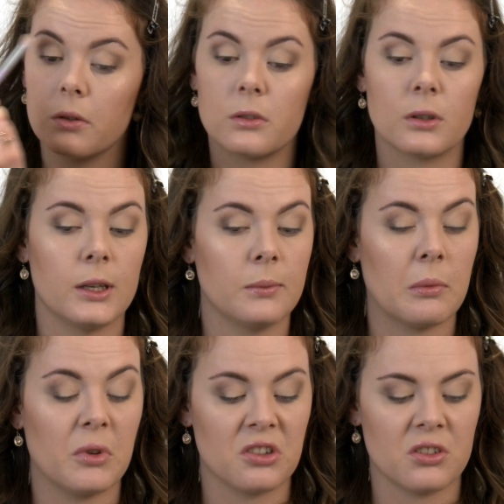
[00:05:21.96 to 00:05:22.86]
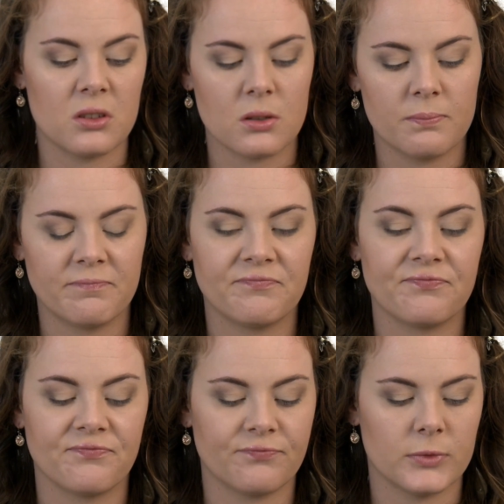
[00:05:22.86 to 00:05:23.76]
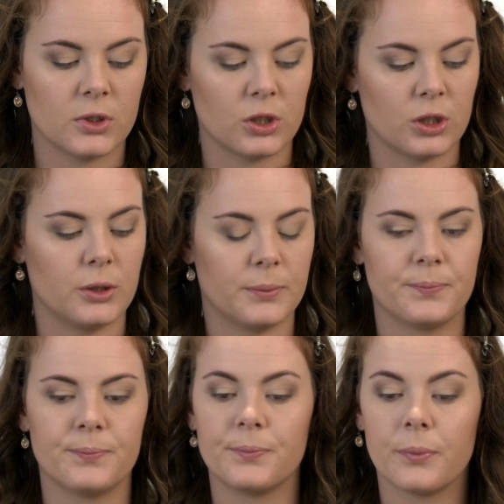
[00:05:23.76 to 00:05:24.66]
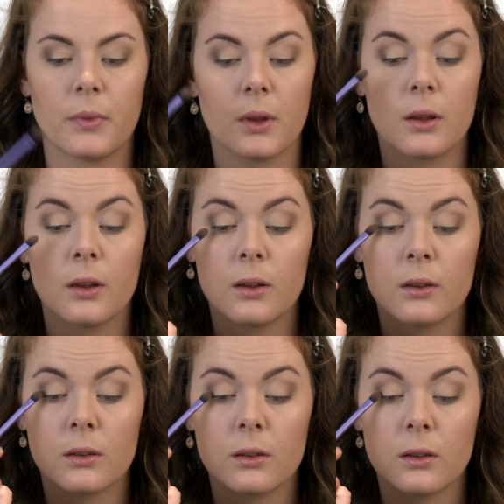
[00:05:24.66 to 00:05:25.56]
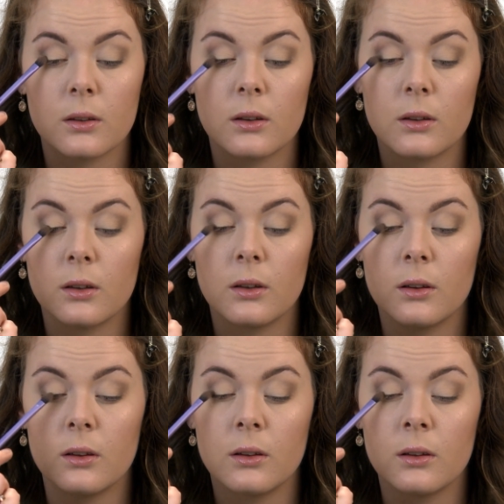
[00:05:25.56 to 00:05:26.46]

to clean my brushes. So just gonna go here,